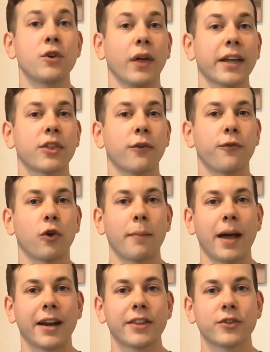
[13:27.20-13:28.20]
If you like the
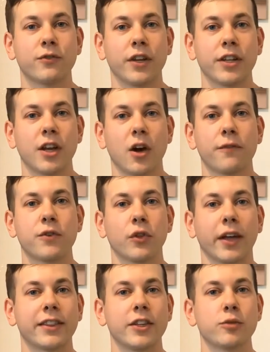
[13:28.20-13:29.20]
format of this video, if you
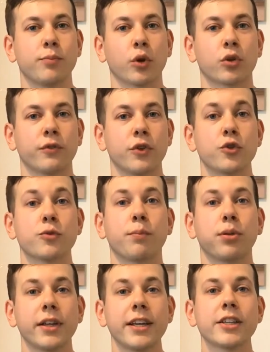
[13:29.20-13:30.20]
like these book reviews,
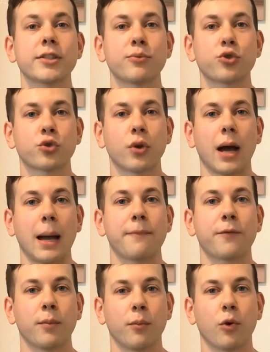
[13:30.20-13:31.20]
please
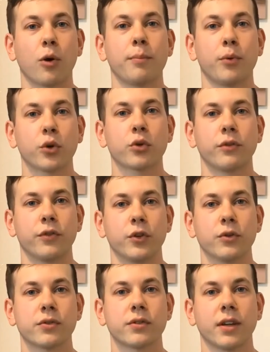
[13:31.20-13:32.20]
subscribe for more book
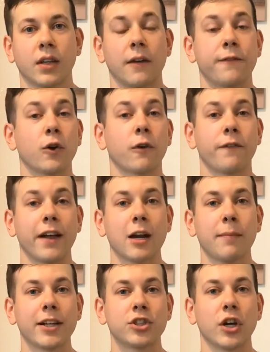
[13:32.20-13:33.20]
reviews. If you're a
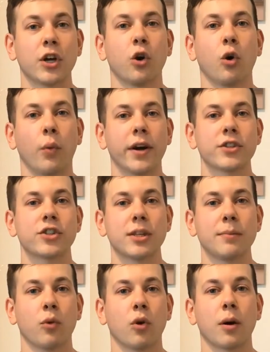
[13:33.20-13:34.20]
fan of my channel and want to
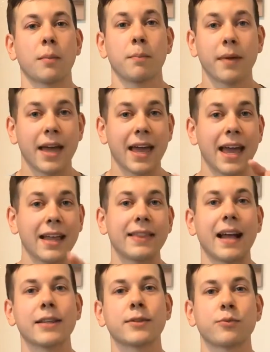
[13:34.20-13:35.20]
see more,
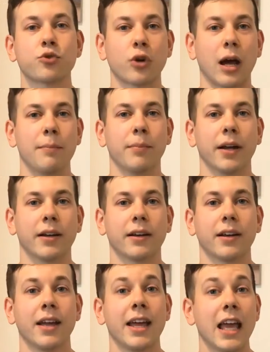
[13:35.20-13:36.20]
hit that subscribe button.
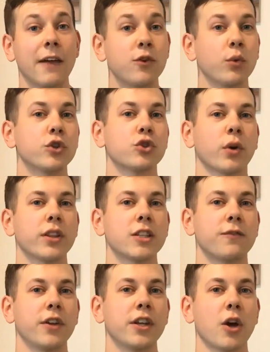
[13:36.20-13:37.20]
If you enjoyed
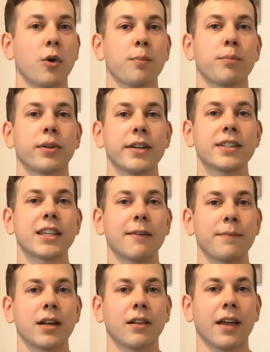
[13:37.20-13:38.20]
this video, please
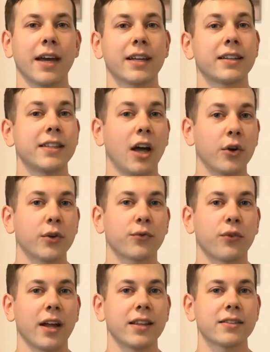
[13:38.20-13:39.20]
give me a like, tell your
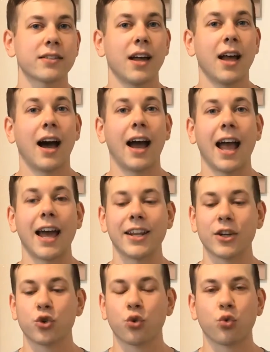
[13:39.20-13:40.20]
friends. I had
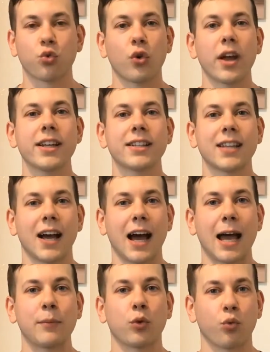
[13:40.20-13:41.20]
a great
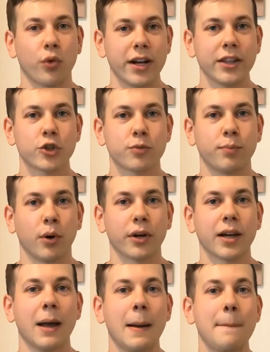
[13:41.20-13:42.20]
time reading this
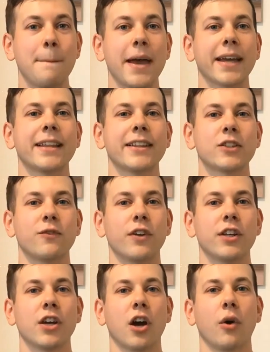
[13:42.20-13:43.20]
book, making this
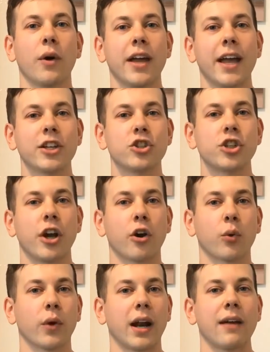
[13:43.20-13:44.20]
video, and
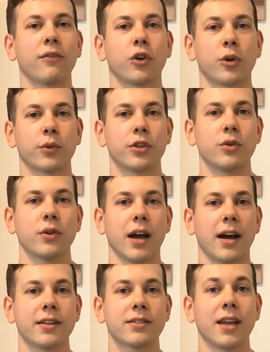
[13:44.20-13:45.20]
sharing what I've learned with you
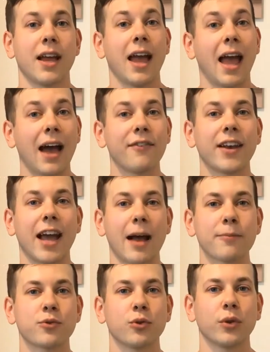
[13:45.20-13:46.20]
guys. Have an
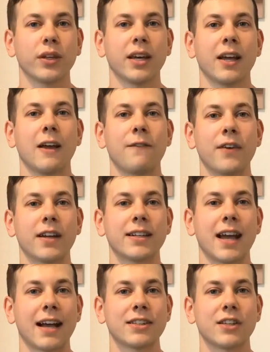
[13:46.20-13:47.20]
absolutely
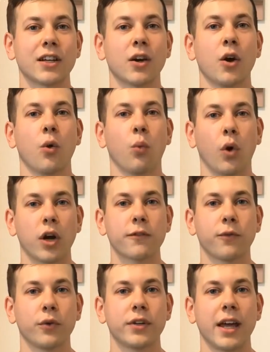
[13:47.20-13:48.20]
fantastic,
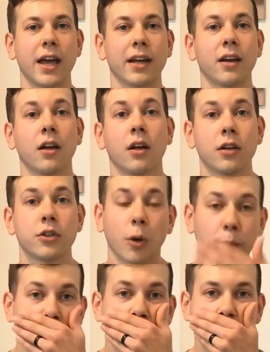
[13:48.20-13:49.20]
wonderful day.
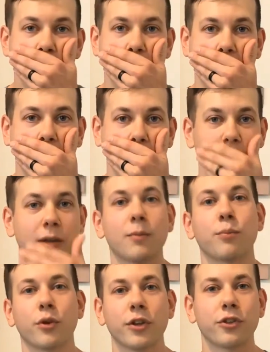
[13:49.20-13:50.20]
Don't breathe through your mouth,
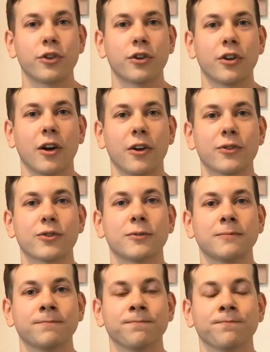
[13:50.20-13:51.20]
breathe through your nose.